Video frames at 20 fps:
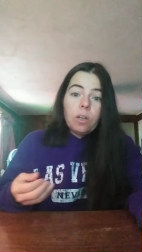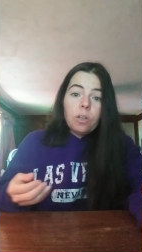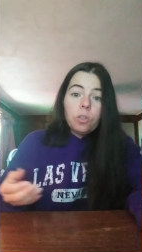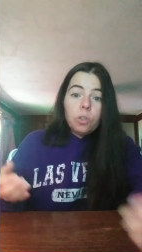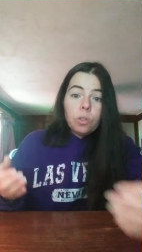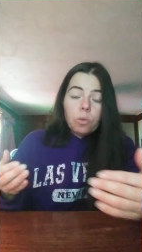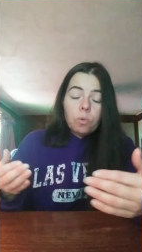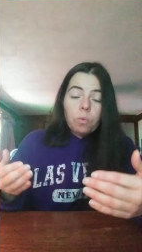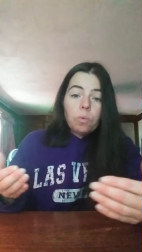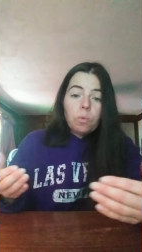
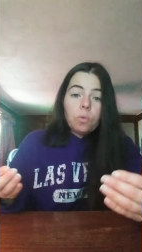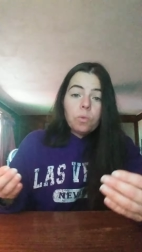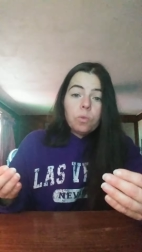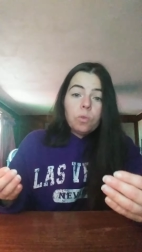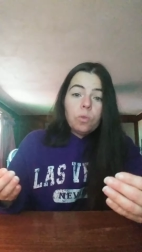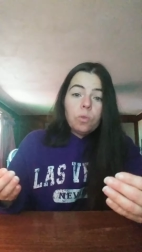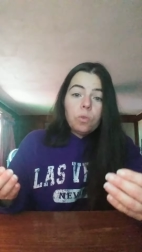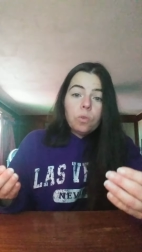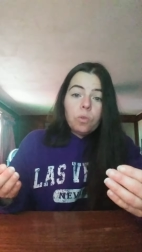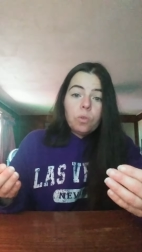y-
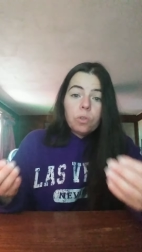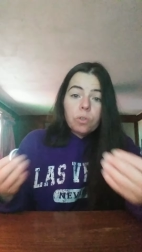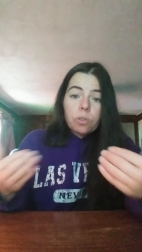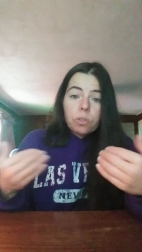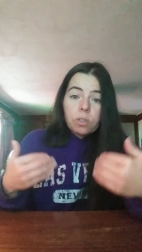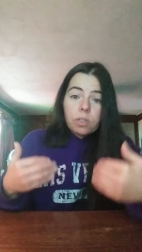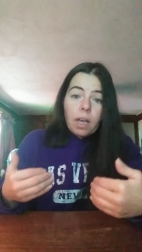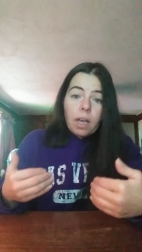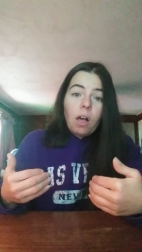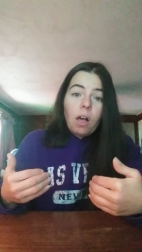
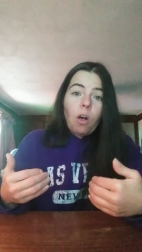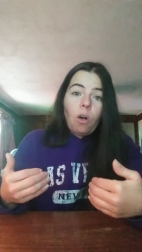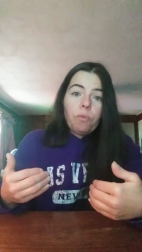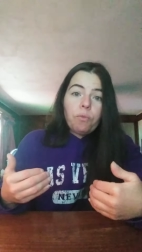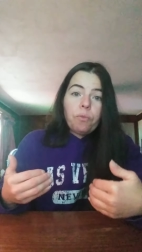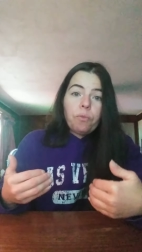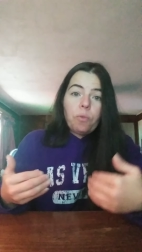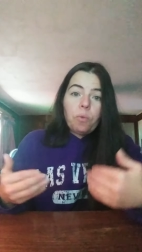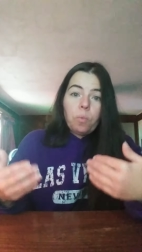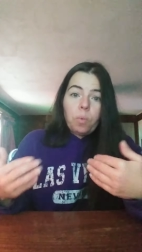
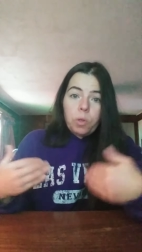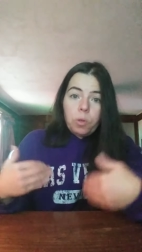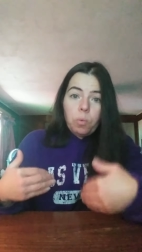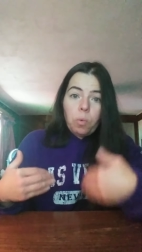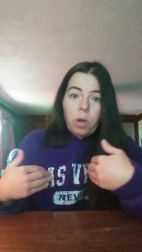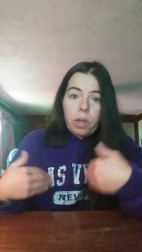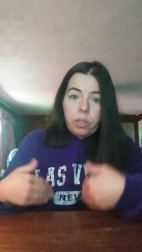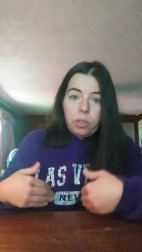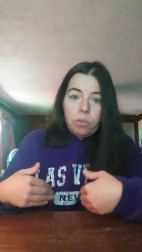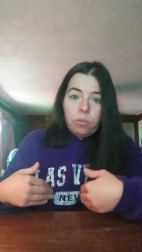yourself with
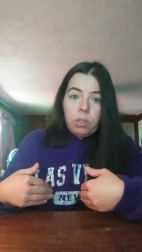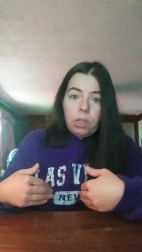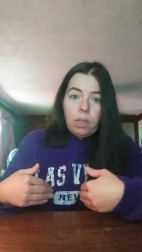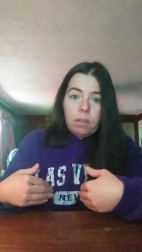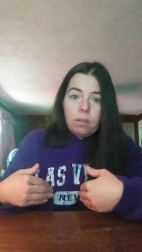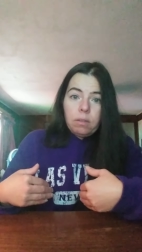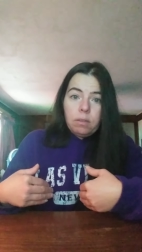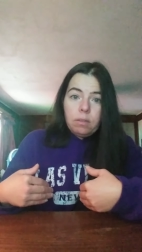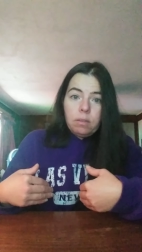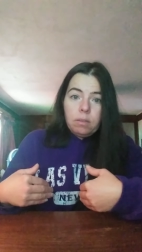what you
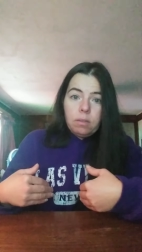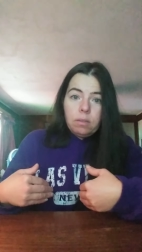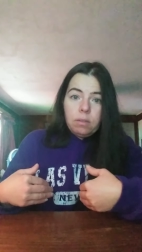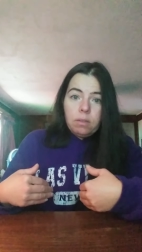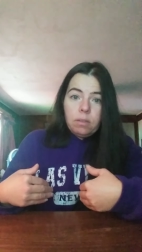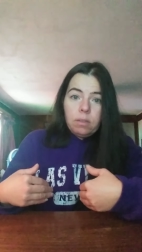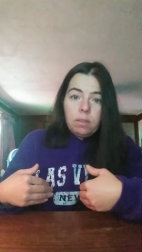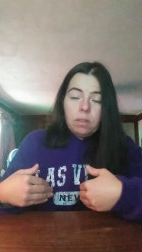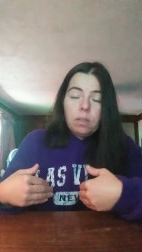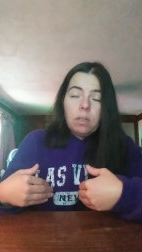need.
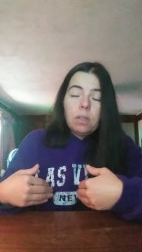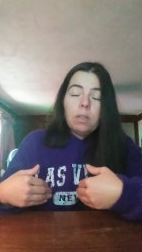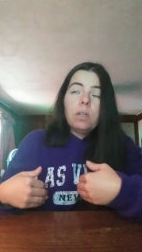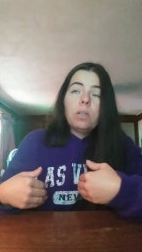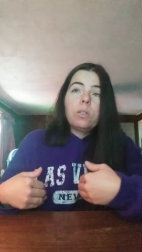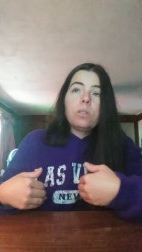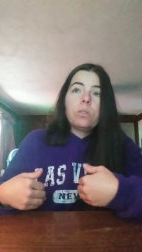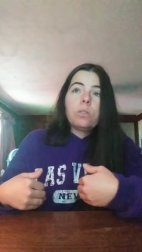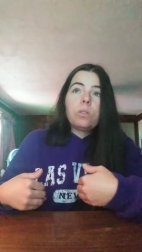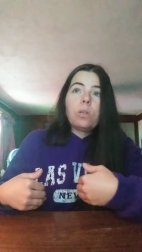
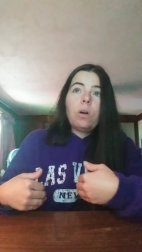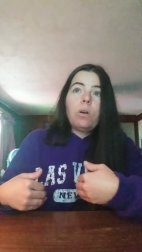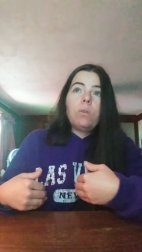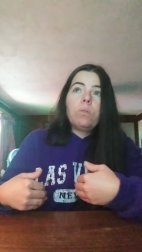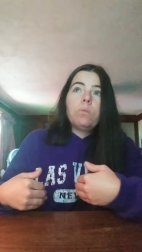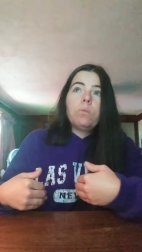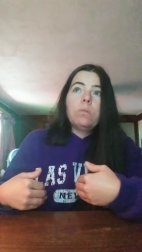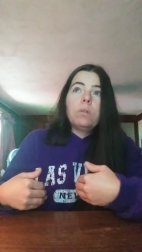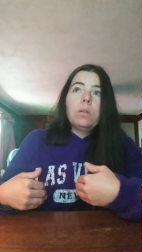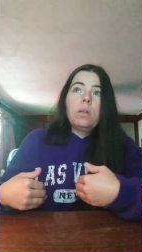
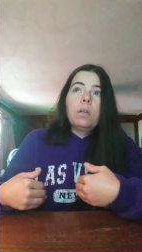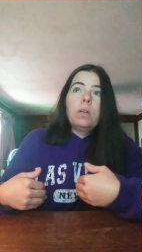So,